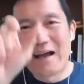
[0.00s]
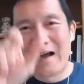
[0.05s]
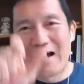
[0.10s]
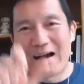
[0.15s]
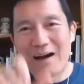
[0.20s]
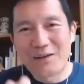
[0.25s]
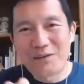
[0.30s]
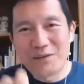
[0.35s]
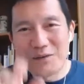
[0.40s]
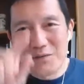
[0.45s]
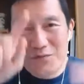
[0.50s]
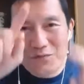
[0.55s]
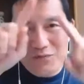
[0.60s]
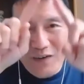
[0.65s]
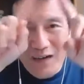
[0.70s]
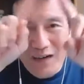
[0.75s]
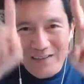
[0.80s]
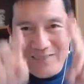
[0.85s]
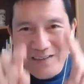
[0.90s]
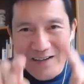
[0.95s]
how do you
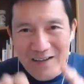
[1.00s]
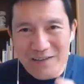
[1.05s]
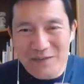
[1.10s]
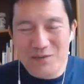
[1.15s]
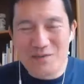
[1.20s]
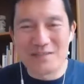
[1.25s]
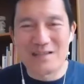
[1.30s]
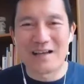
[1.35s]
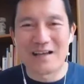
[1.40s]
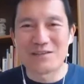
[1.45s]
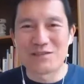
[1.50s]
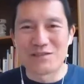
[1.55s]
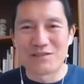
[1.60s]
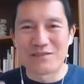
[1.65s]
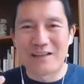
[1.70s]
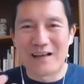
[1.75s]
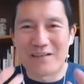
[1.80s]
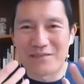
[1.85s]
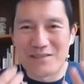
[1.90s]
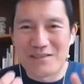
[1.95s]
find that intersection
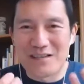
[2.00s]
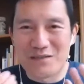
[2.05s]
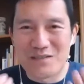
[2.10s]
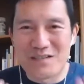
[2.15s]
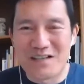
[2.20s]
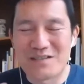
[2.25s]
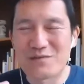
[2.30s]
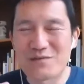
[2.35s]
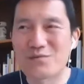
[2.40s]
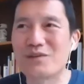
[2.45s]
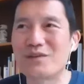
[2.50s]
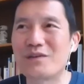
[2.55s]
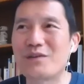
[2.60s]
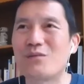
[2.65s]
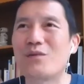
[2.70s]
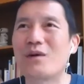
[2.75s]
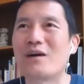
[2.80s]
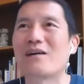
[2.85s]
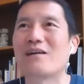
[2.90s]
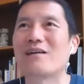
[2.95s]
that, that's that's really
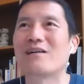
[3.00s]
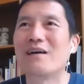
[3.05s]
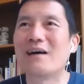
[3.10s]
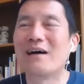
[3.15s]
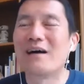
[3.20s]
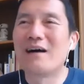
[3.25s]
where